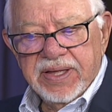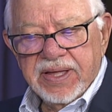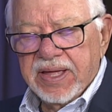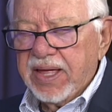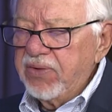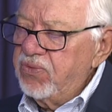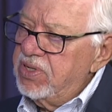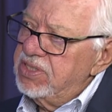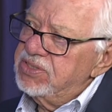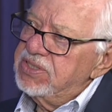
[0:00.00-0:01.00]
I
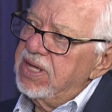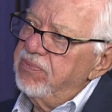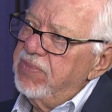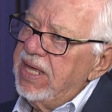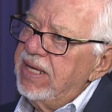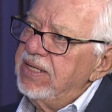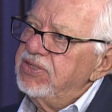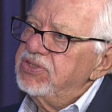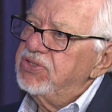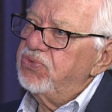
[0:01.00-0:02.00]
was
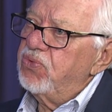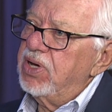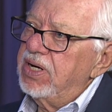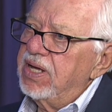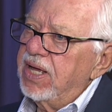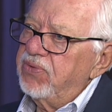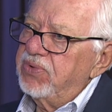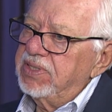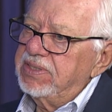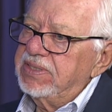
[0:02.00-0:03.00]
amazed when I
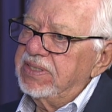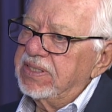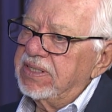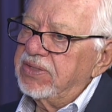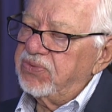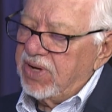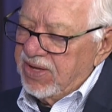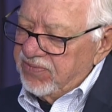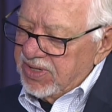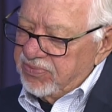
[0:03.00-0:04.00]
would uh,
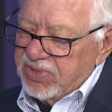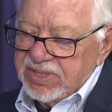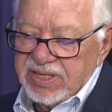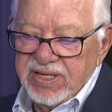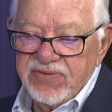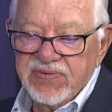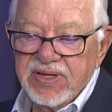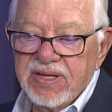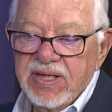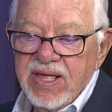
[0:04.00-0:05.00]
arrive on a Monday
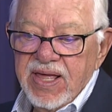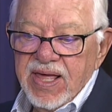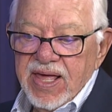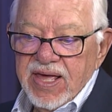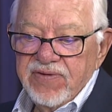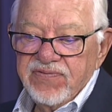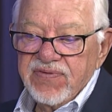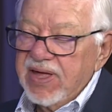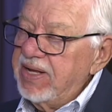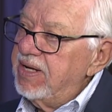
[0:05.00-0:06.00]
evening and
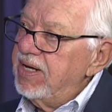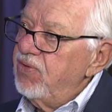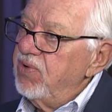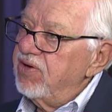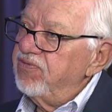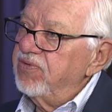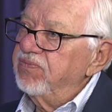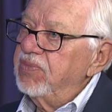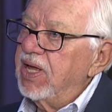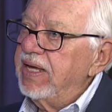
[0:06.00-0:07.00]
find anywhere
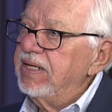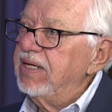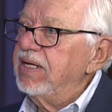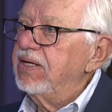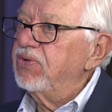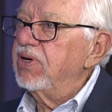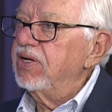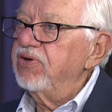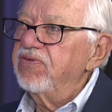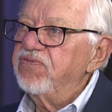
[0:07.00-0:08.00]
from 90 to
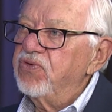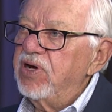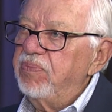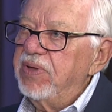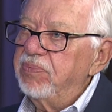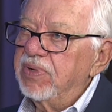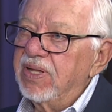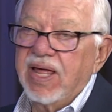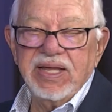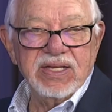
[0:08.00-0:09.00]
140 people
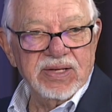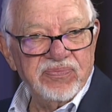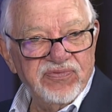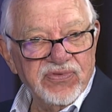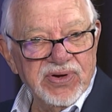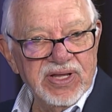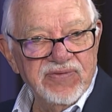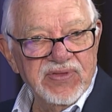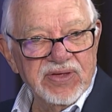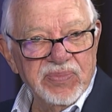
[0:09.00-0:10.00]
lined up for an
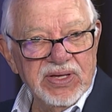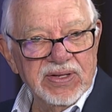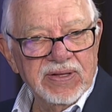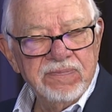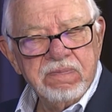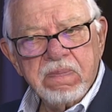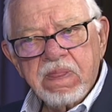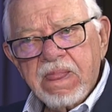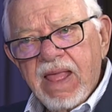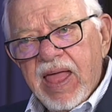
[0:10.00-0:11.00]
evening meal.
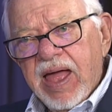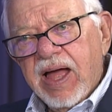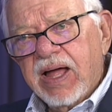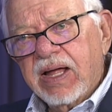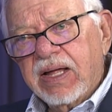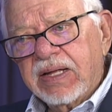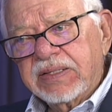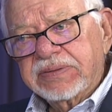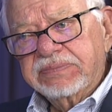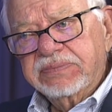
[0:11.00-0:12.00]

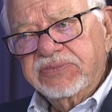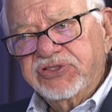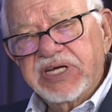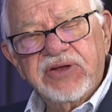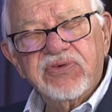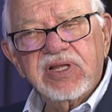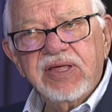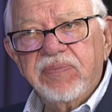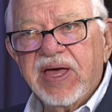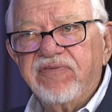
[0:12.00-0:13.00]
Uh, generally,
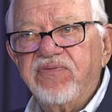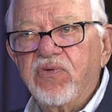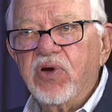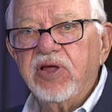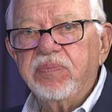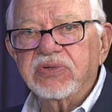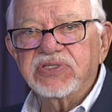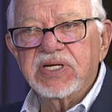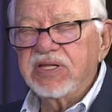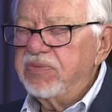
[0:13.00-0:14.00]
about
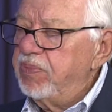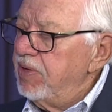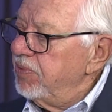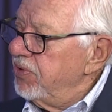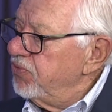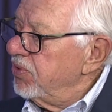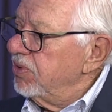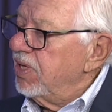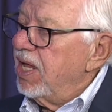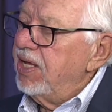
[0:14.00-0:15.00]
40% of the people that were in
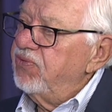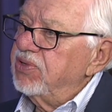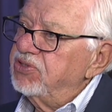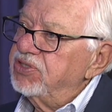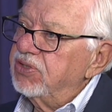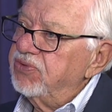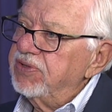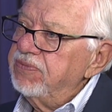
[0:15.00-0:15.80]
line were children.